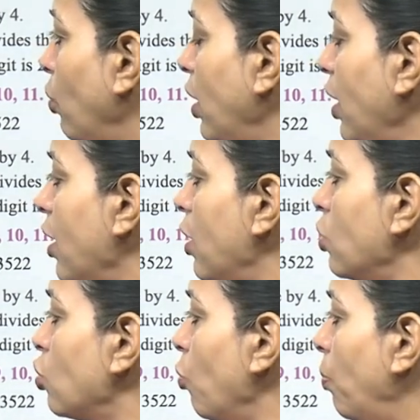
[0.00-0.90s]
3.
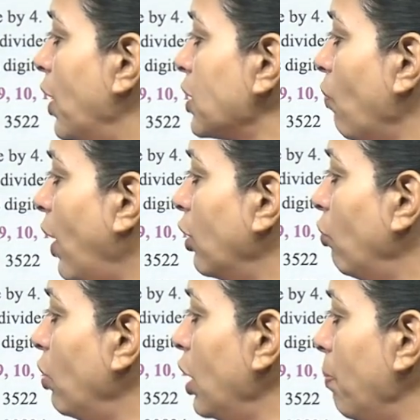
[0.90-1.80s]
2 plus 1
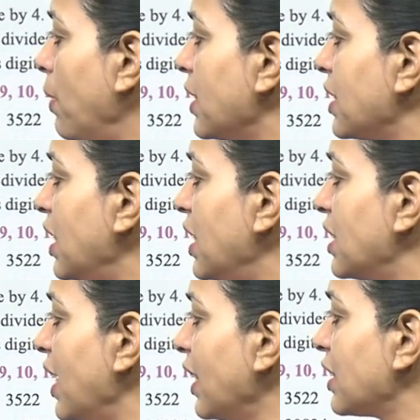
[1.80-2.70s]
3 plus 3
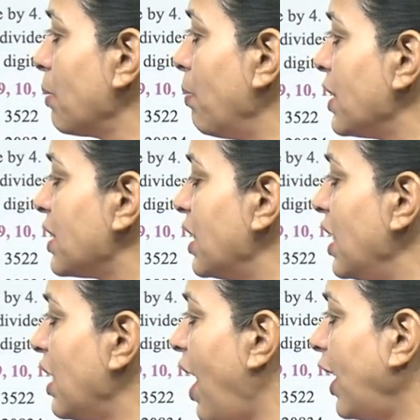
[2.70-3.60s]
6 plus
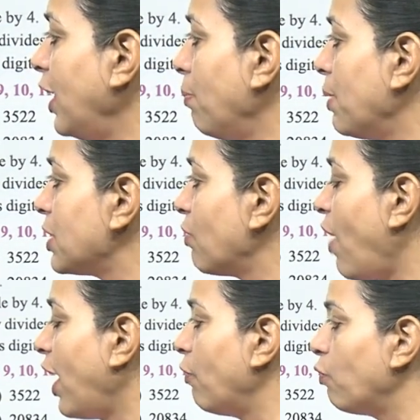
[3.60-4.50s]
3 9 plus
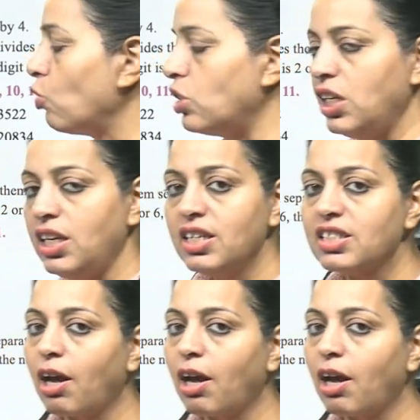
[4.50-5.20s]
5 14.